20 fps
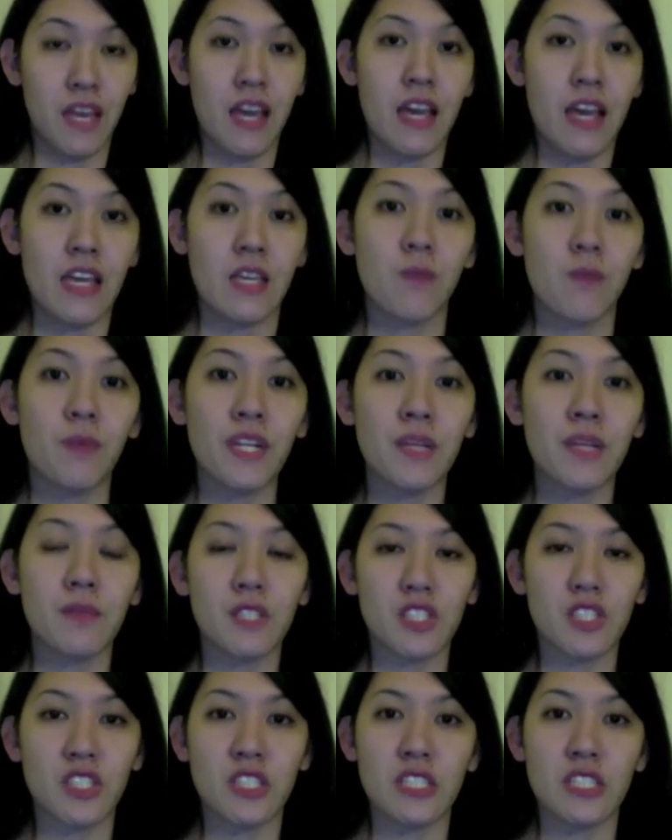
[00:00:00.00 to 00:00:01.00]
He pretty
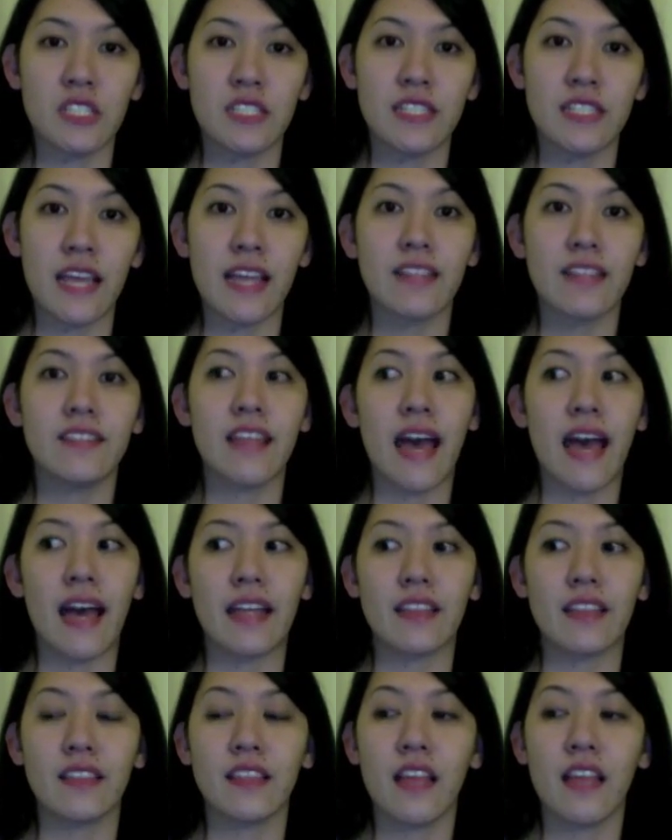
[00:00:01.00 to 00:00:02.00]
much said
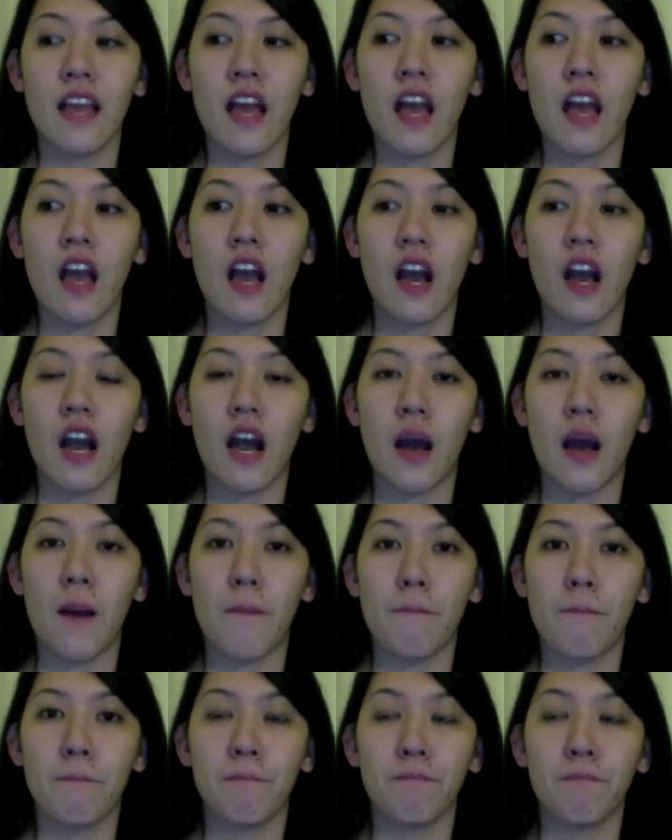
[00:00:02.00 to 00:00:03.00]
that,
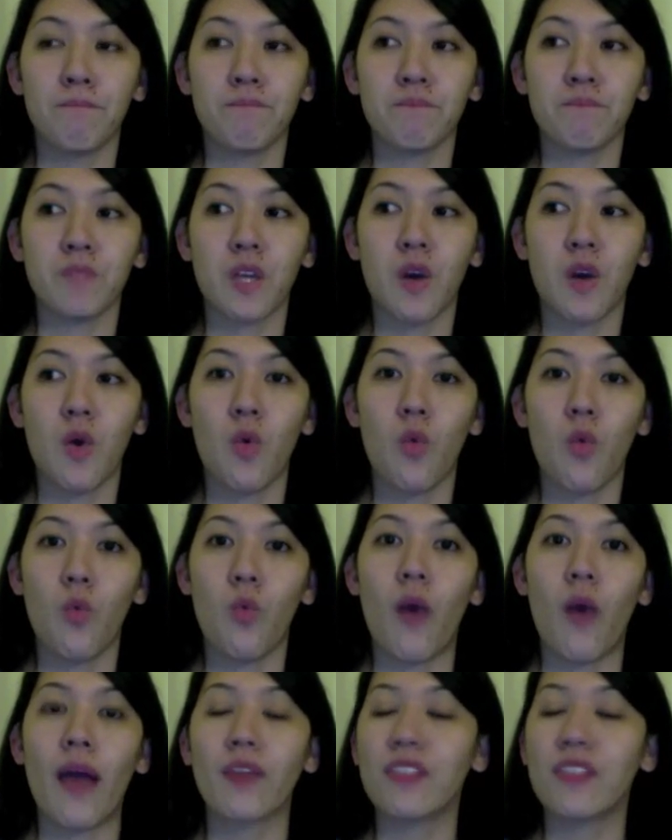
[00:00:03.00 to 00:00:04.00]

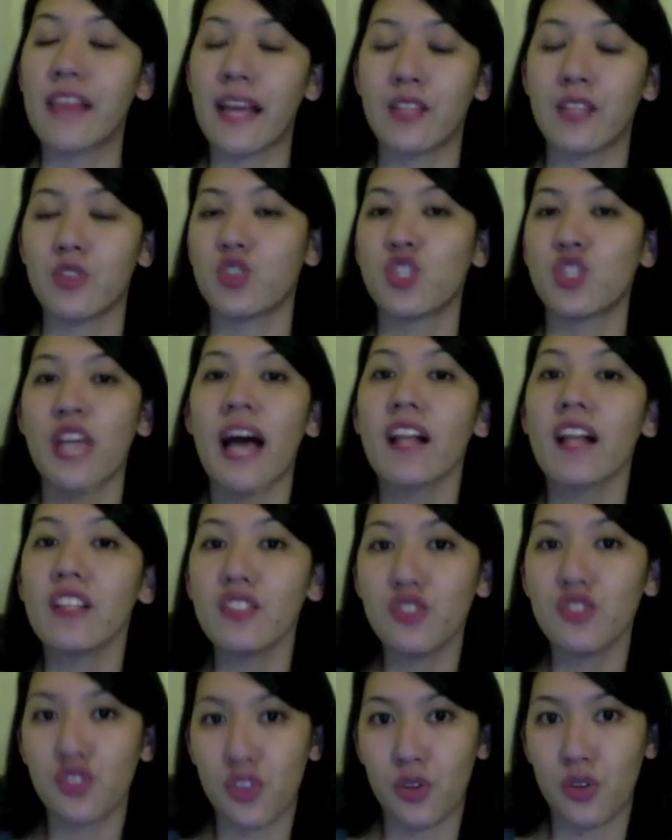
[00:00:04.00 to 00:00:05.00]
"I'd like to
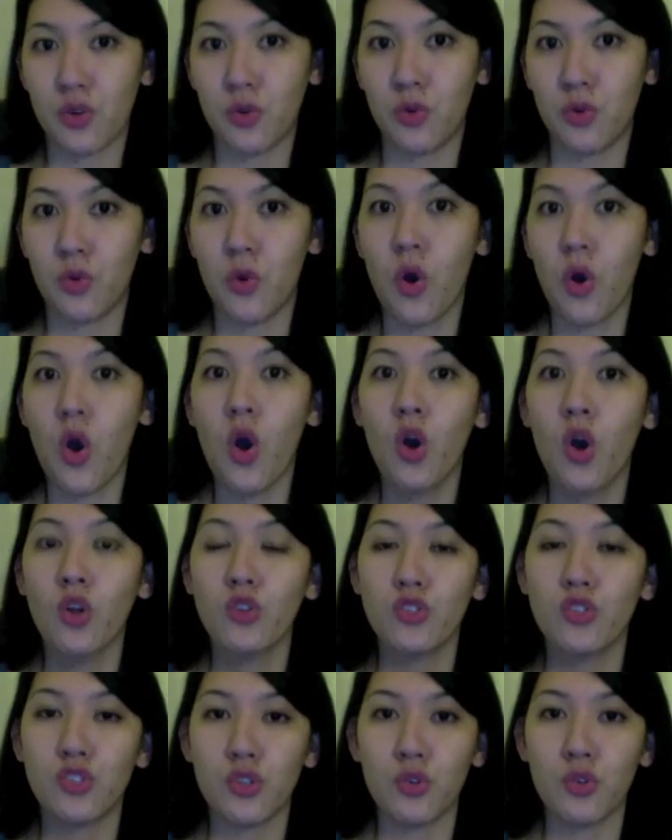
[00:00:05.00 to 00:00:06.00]
challenge you
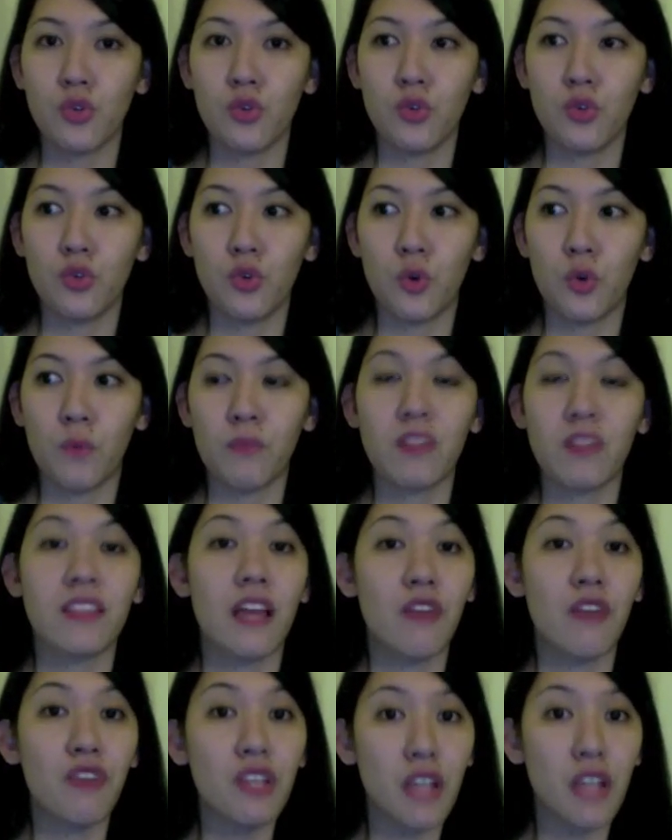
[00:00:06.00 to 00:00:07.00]
to
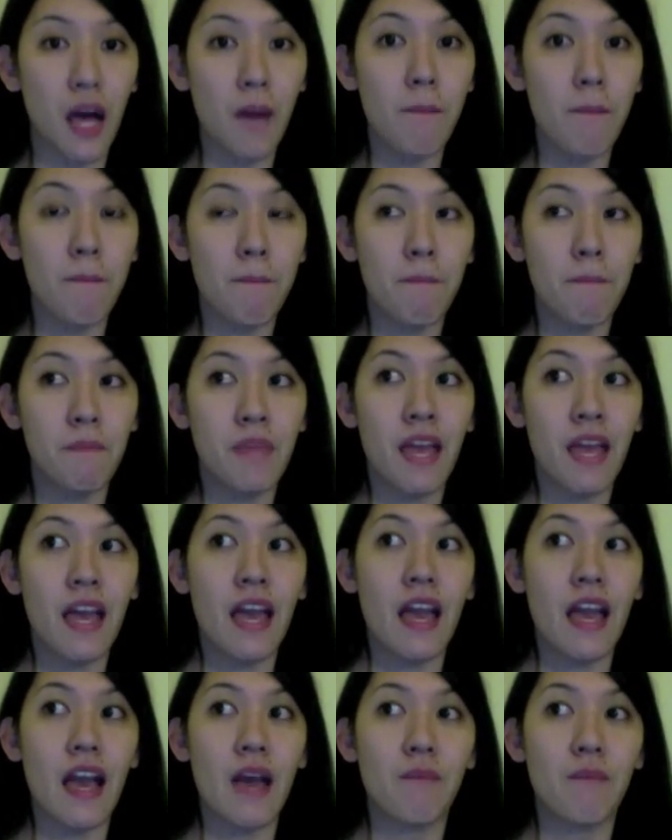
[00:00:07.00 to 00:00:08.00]
level up
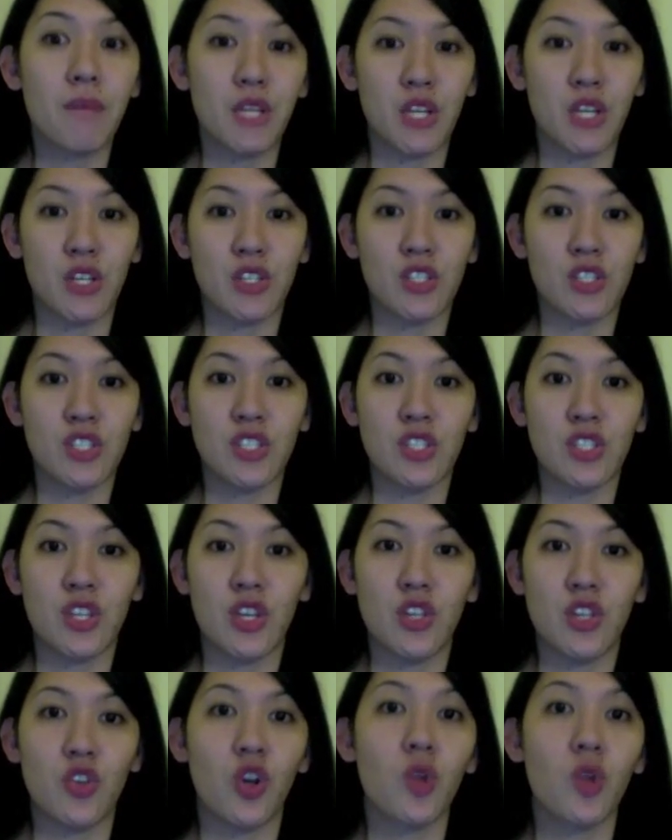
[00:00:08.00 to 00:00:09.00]
because
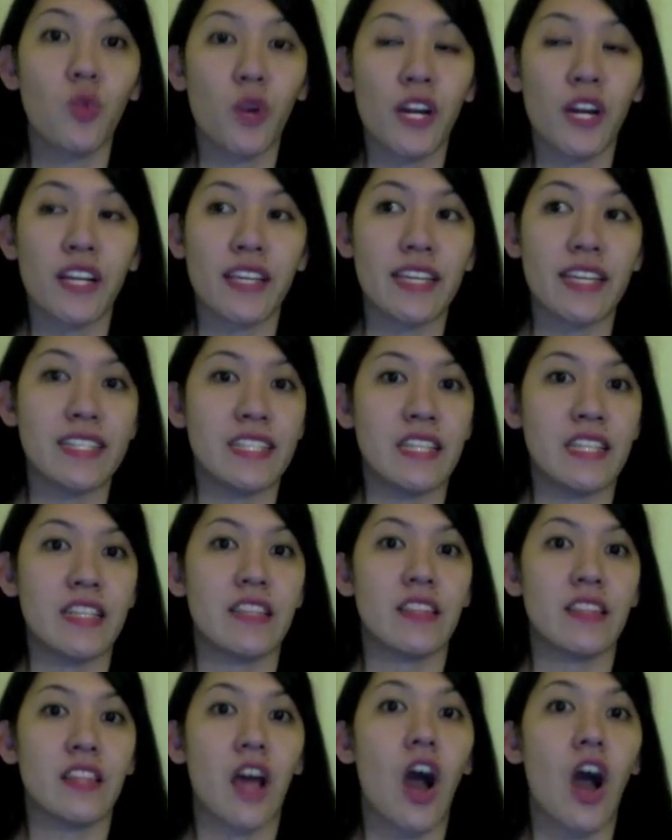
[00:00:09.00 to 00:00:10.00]
your work isn't
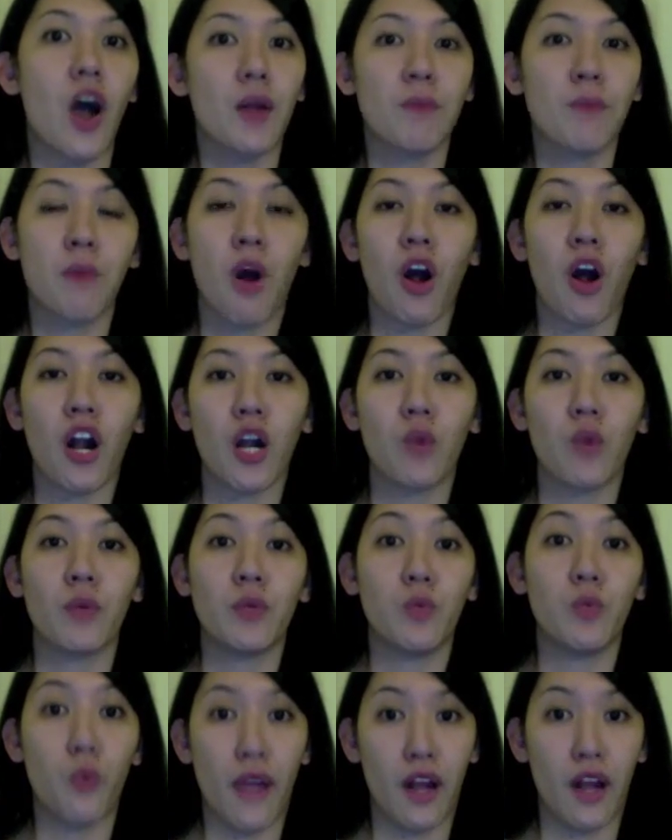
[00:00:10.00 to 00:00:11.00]
on par with
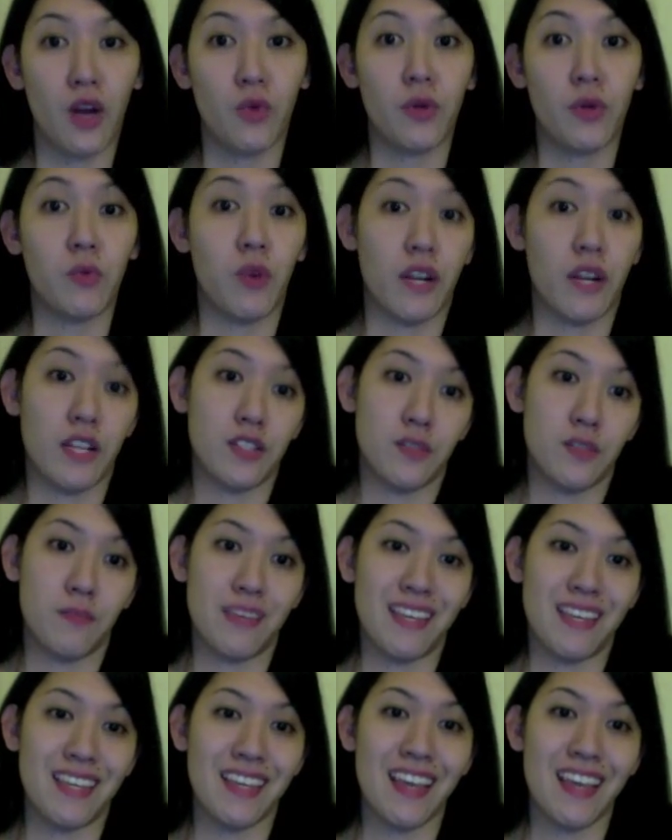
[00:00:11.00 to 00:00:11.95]
where we want it to be."